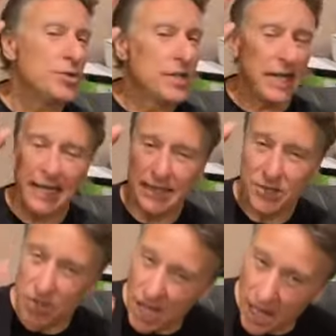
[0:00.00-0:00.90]
You can get
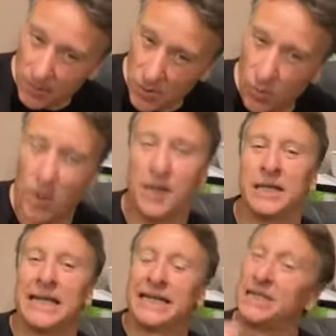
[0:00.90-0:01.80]
any job you
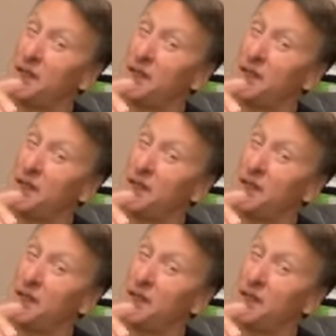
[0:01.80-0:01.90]
want,